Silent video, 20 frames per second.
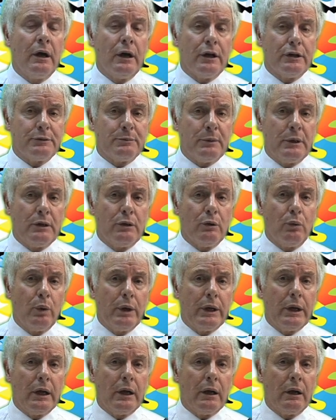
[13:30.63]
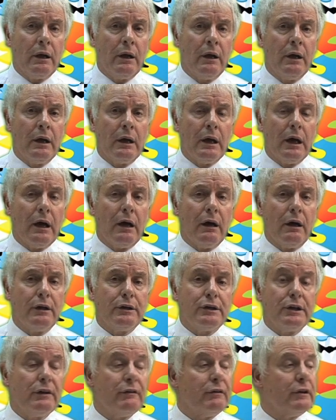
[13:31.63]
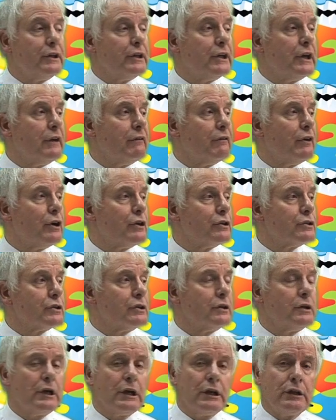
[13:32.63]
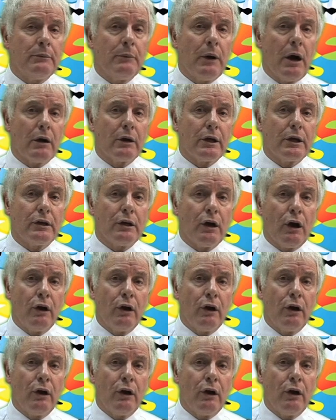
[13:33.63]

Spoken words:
has been the winning DVD version in the market